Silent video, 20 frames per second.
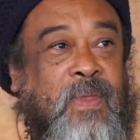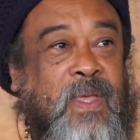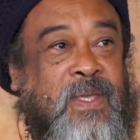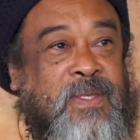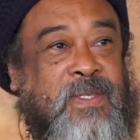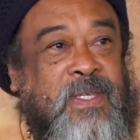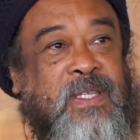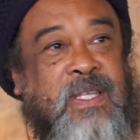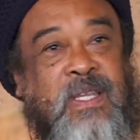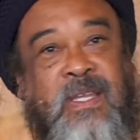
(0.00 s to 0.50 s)

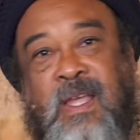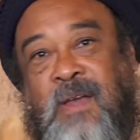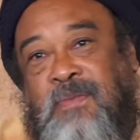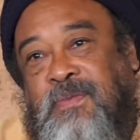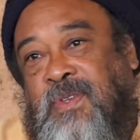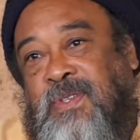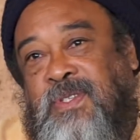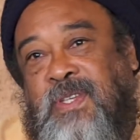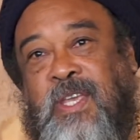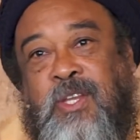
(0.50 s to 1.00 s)
Is it enough
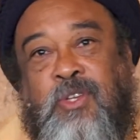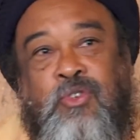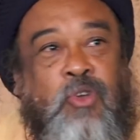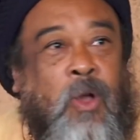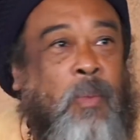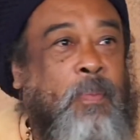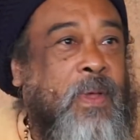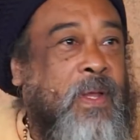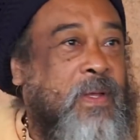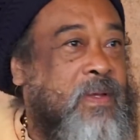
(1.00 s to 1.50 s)
to say,
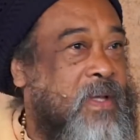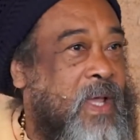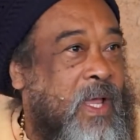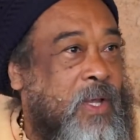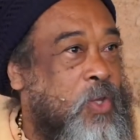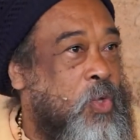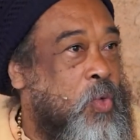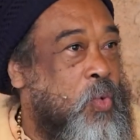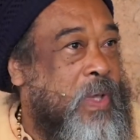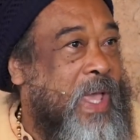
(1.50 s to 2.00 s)
drop it,
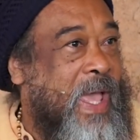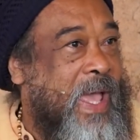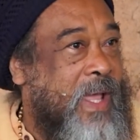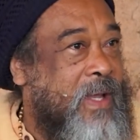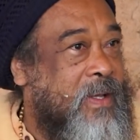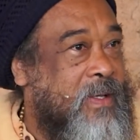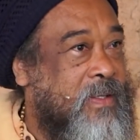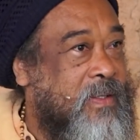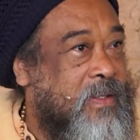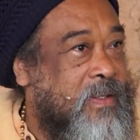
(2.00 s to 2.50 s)
and you
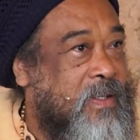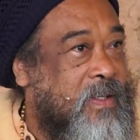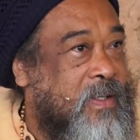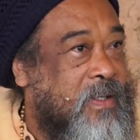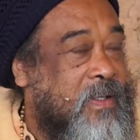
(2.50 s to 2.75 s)
can?